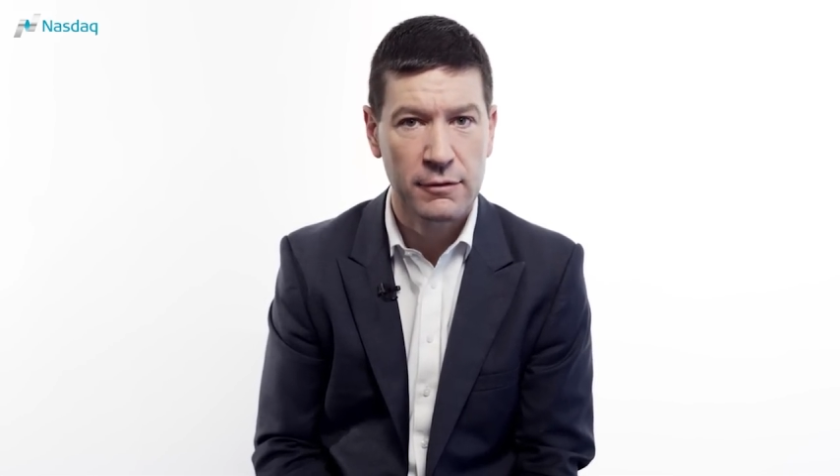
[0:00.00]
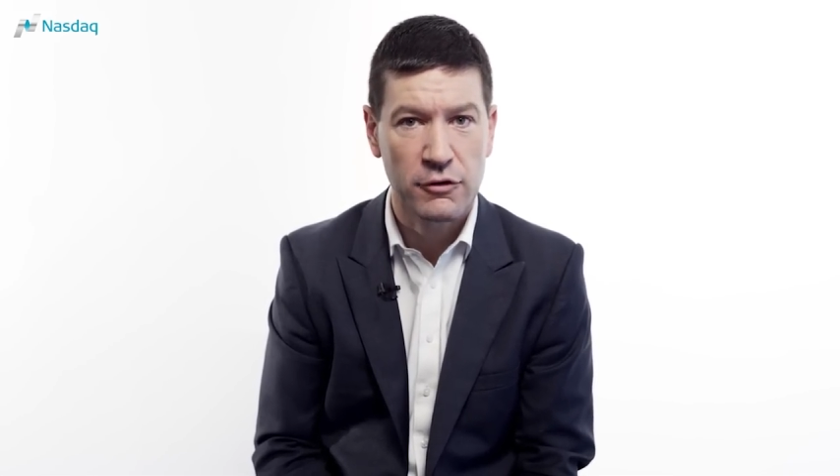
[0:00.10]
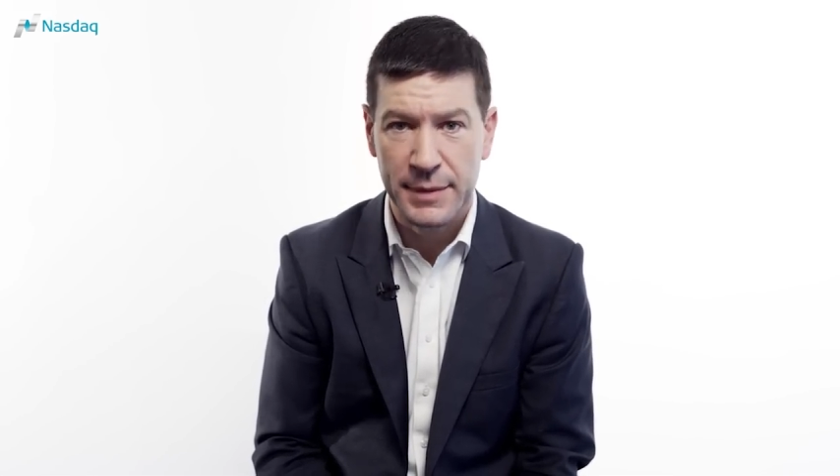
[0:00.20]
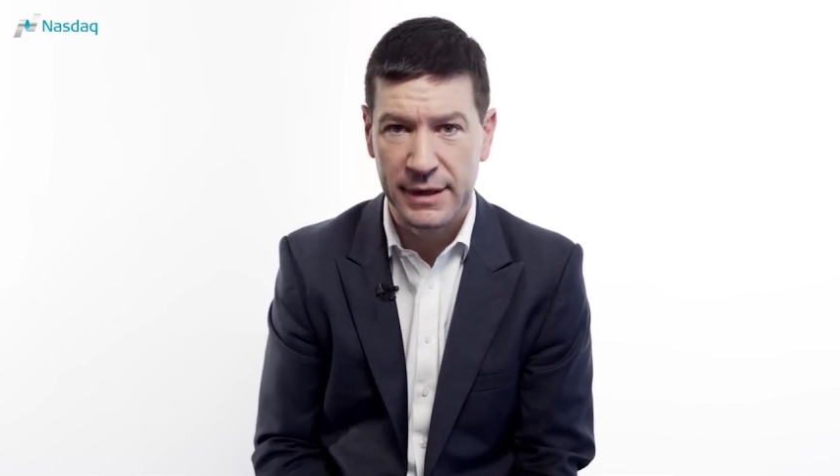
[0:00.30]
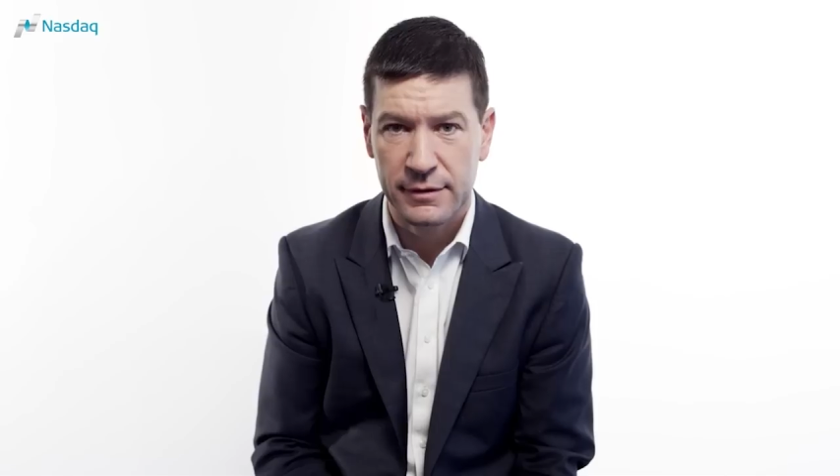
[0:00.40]

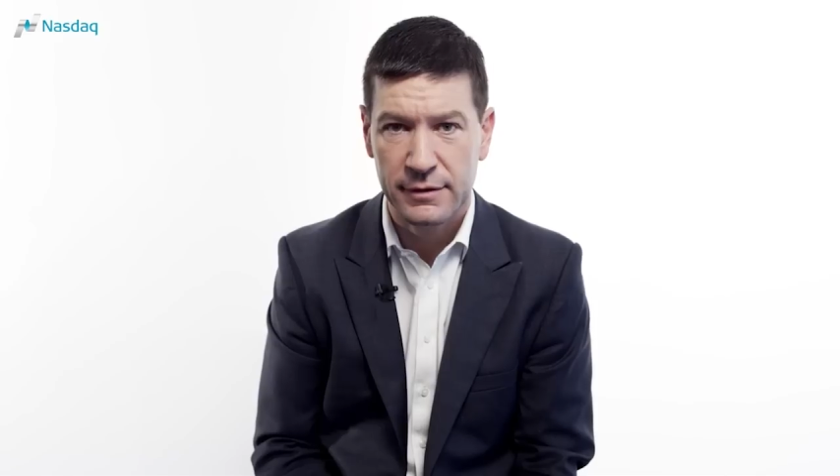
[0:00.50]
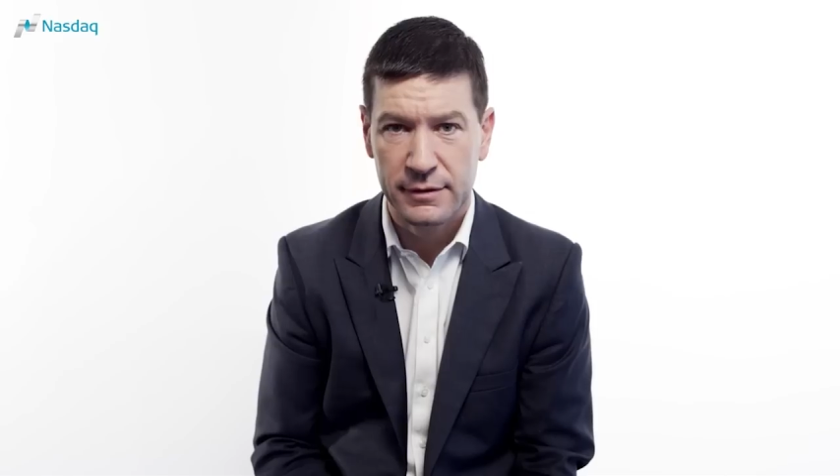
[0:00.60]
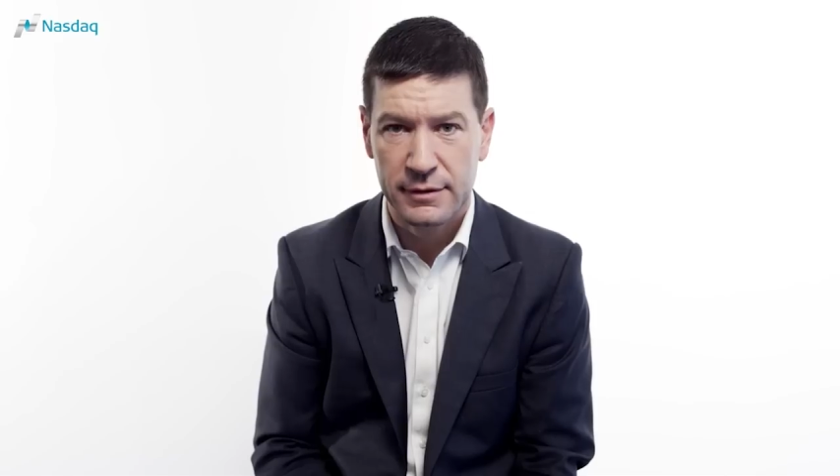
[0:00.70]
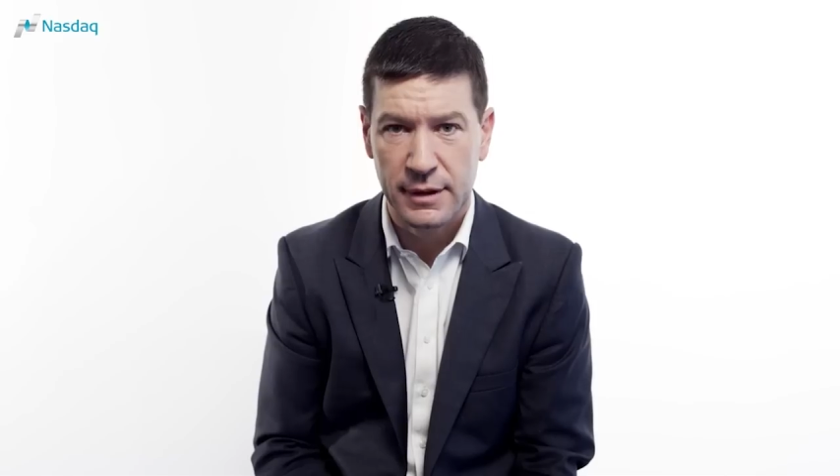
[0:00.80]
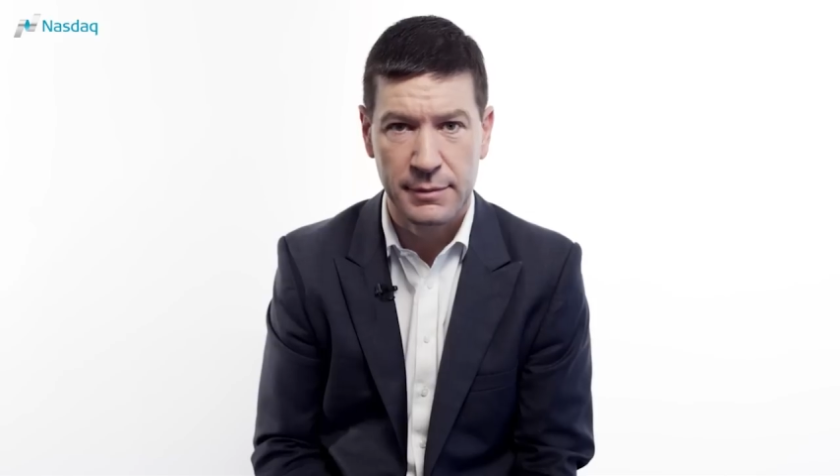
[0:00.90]
REMIT
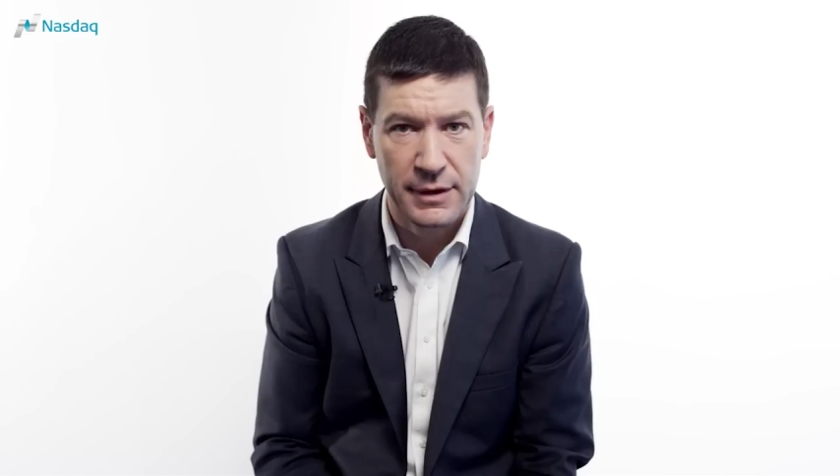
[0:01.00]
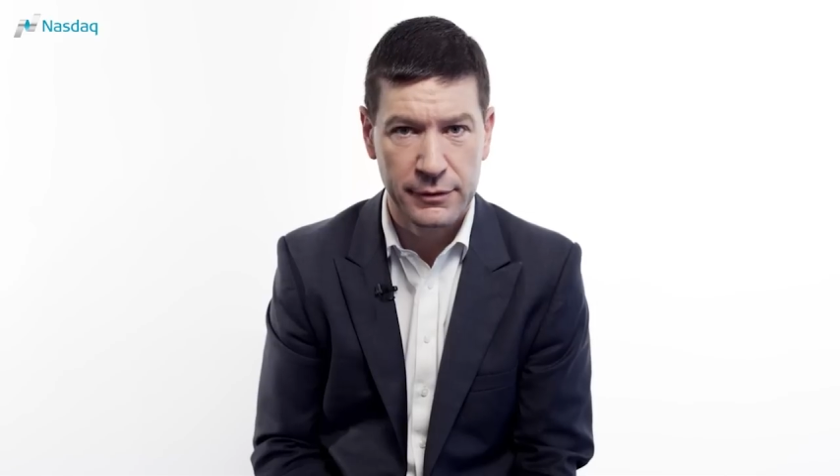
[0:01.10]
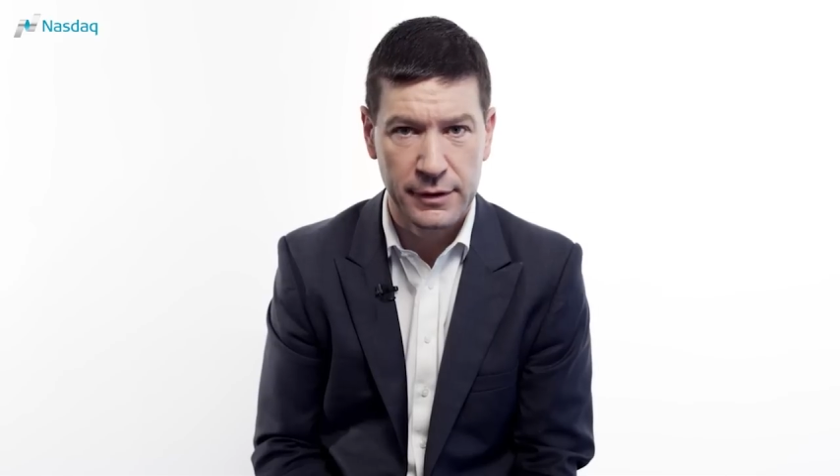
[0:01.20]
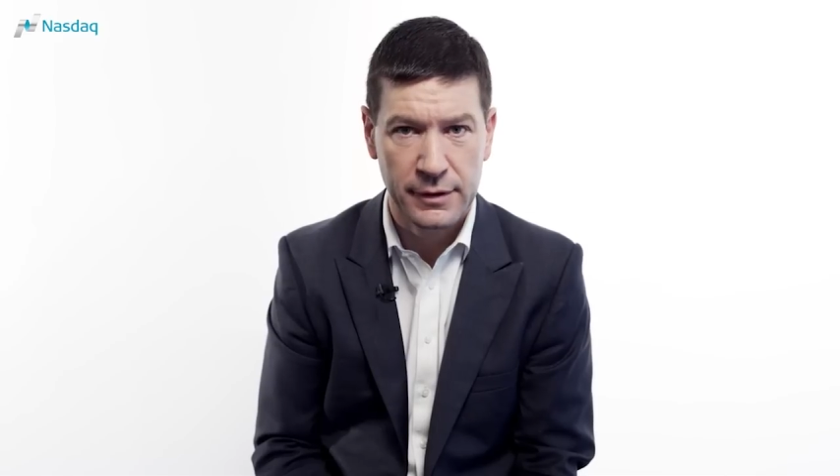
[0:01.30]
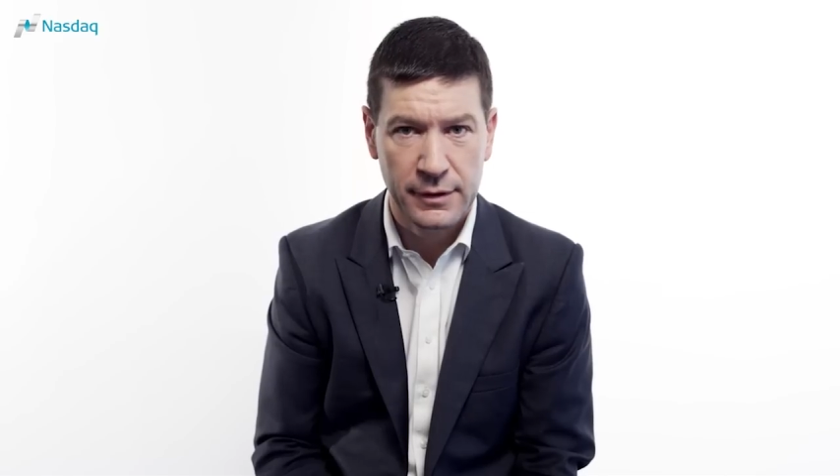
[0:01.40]
and
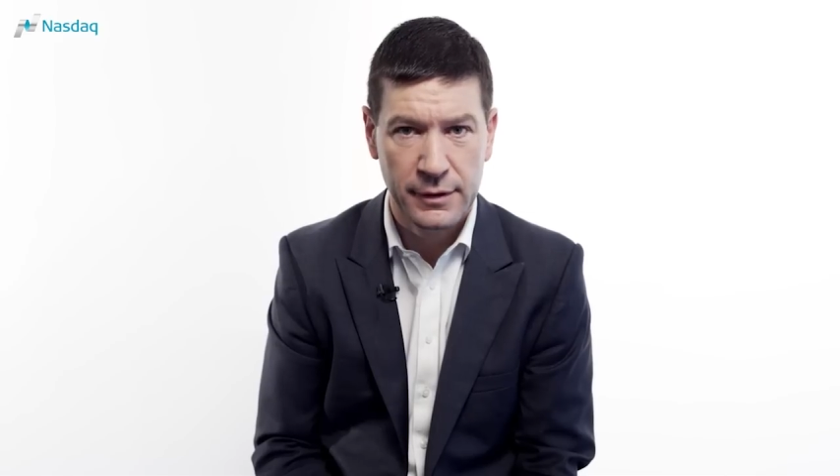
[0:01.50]
MiFID.